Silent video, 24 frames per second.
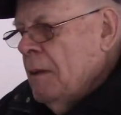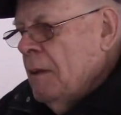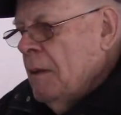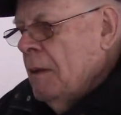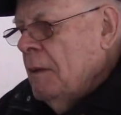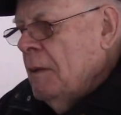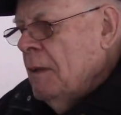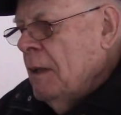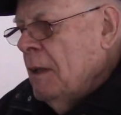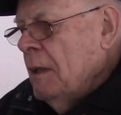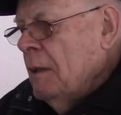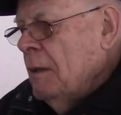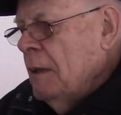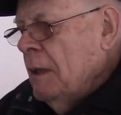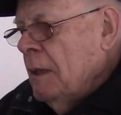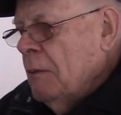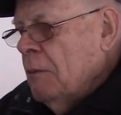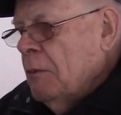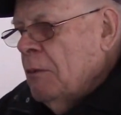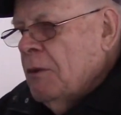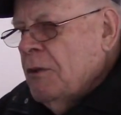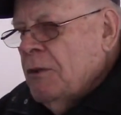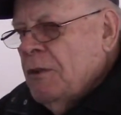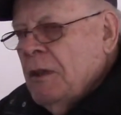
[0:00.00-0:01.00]
And they
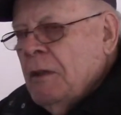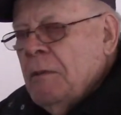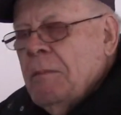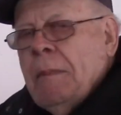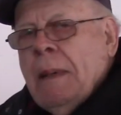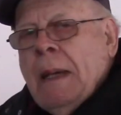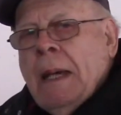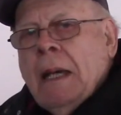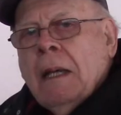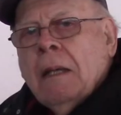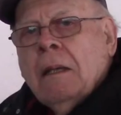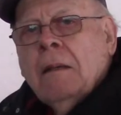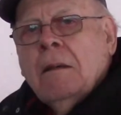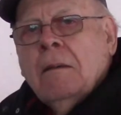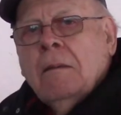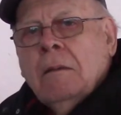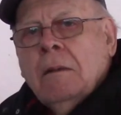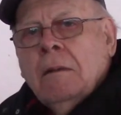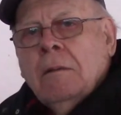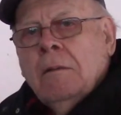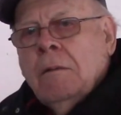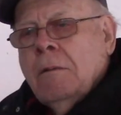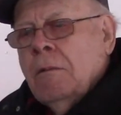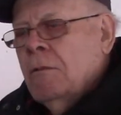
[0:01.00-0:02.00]
will sit back,
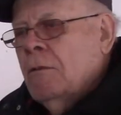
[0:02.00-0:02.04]
the